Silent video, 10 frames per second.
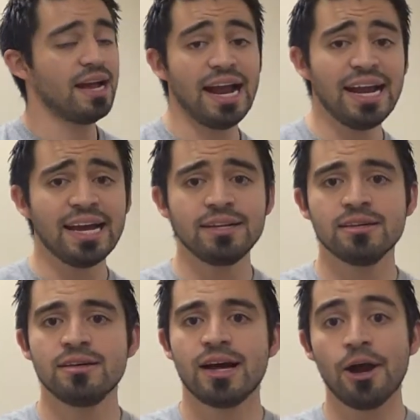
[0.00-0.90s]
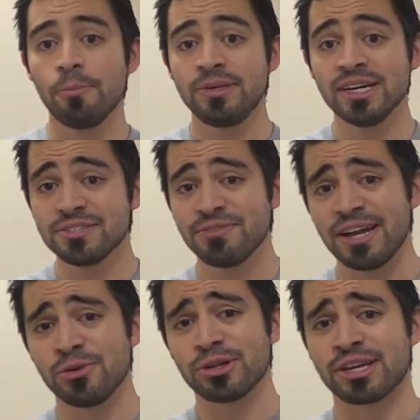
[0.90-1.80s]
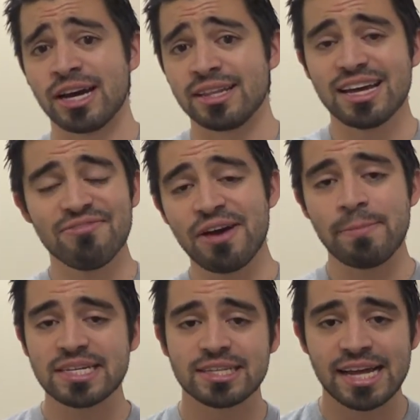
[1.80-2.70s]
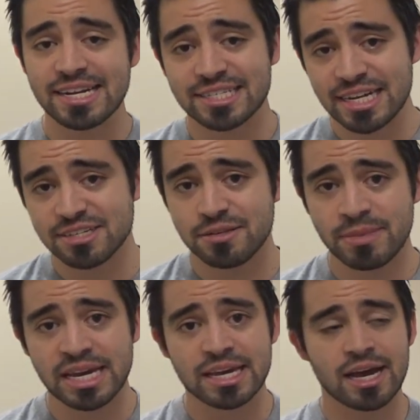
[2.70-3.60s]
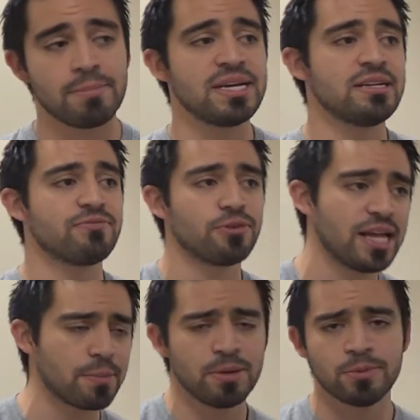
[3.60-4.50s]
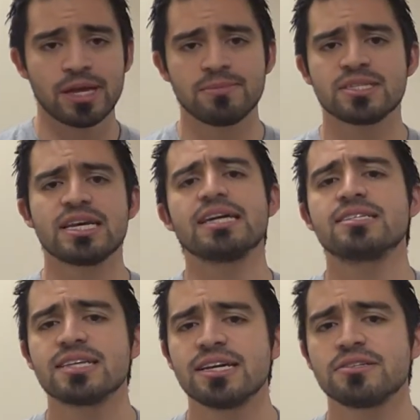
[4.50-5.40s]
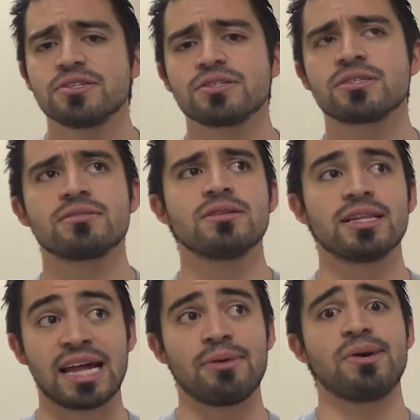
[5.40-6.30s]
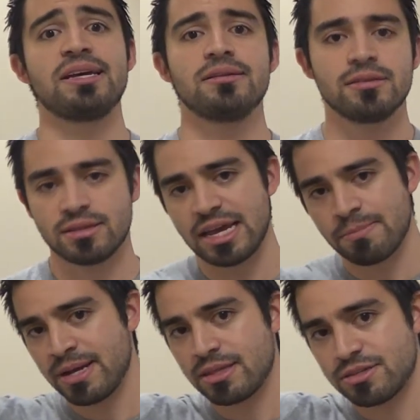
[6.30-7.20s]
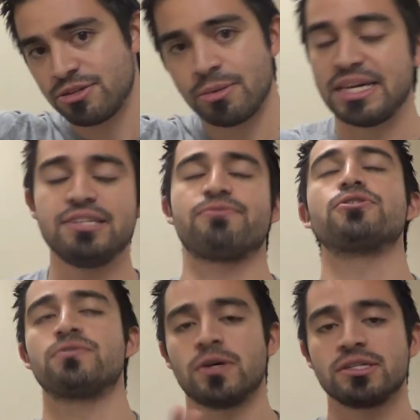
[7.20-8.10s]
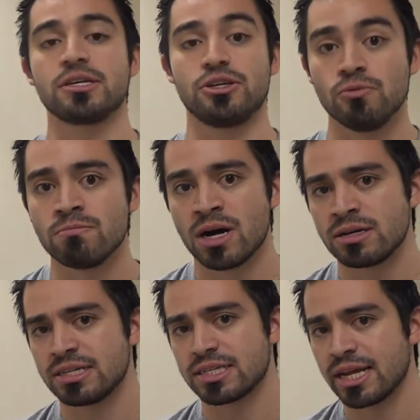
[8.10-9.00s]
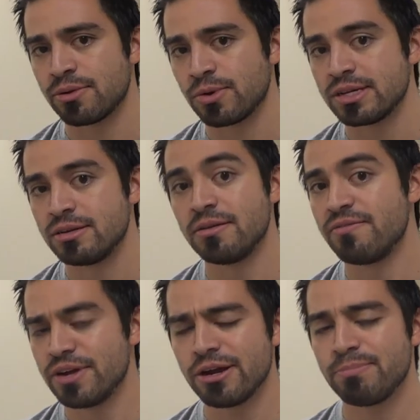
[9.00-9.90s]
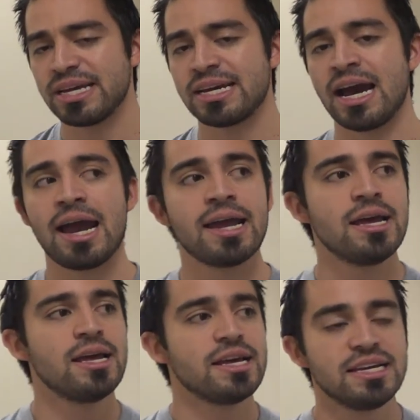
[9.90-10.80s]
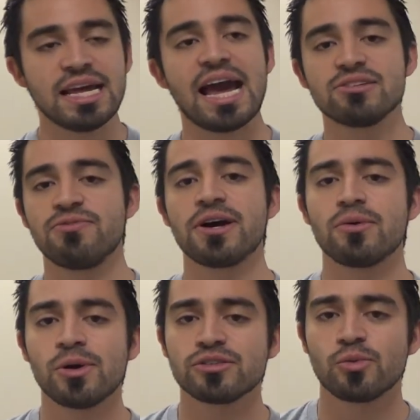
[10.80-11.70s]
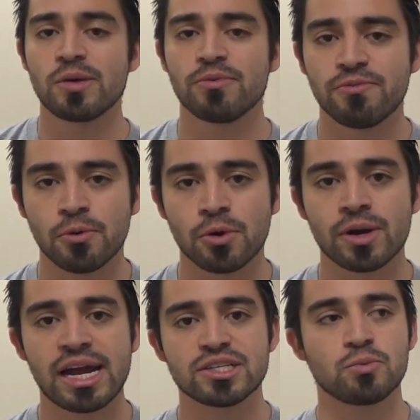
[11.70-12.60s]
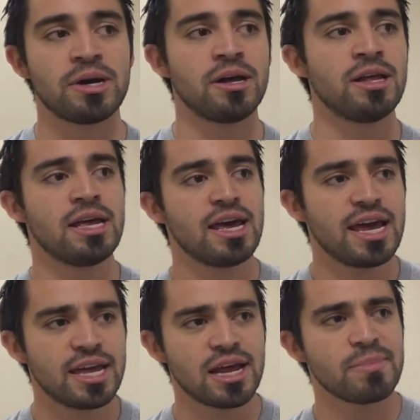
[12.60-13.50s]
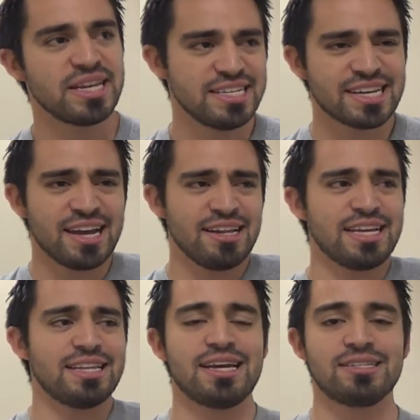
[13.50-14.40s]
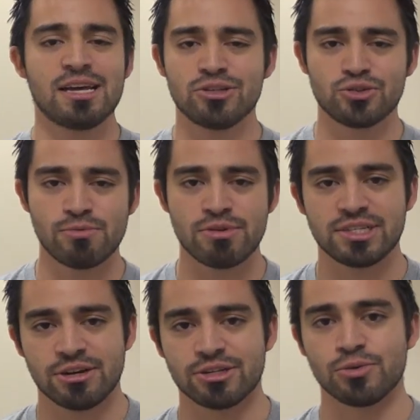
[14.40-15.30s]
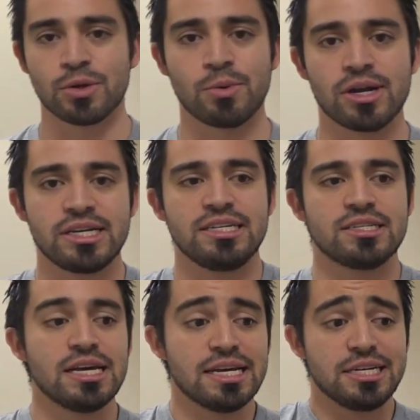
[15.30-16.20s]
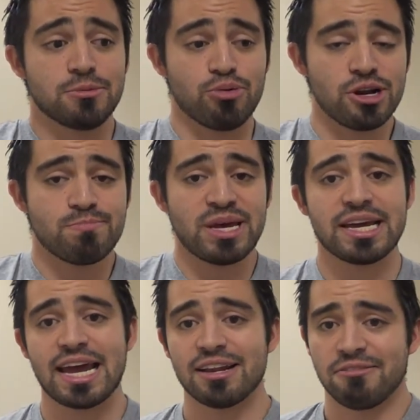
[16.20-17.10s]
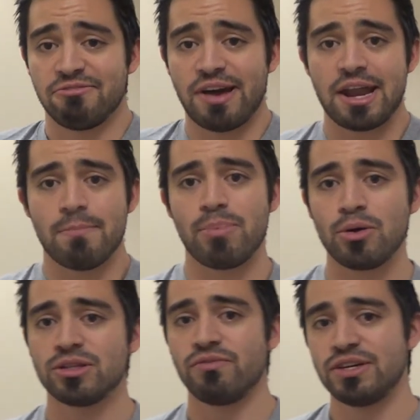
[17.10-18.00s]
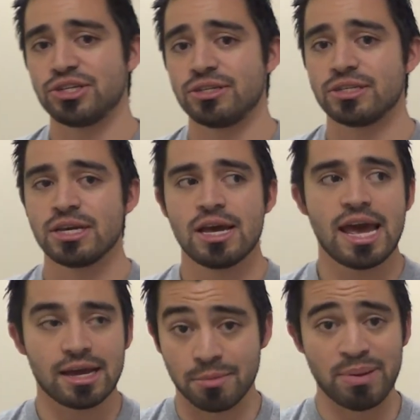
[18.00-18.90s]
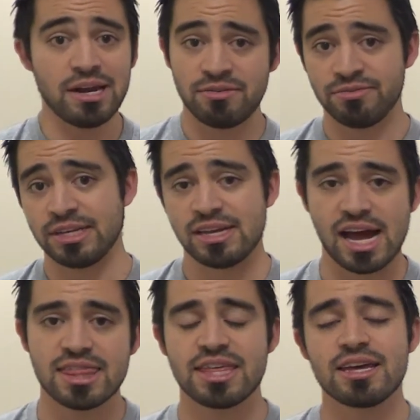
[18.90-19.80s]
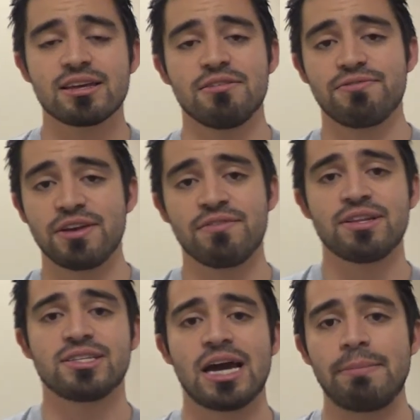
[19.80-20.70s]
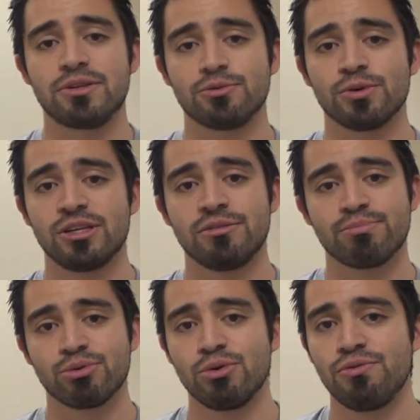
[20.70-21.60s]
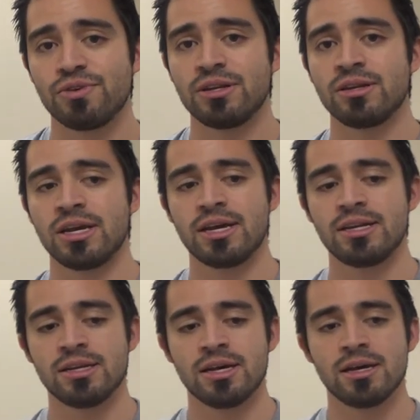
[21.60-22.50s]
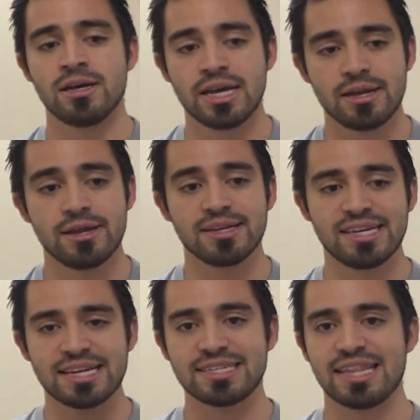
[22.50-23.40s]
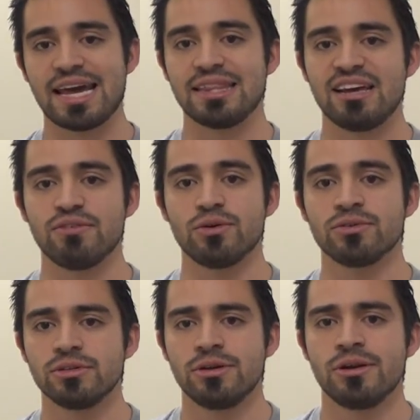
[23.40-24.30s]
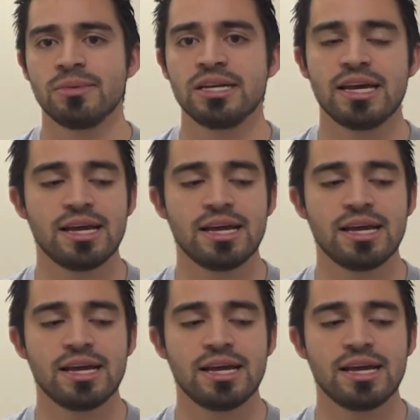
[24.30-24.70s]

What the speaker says: And I hope he does fight Northcutt. That fight makes a lot of sense to me. I mean, for a lot of people, I've been saying Sage is a lightweight. Think about this, too. I mean, he's a humongous lightweight. very big guy. He has fought at welterweight before as well. And, I mean, he's kind of like in that Donald Cerrone territory where he's pretty big and can fight at both divisions competitively, I think, if given the time to really improve and get to that level. You know what I mean?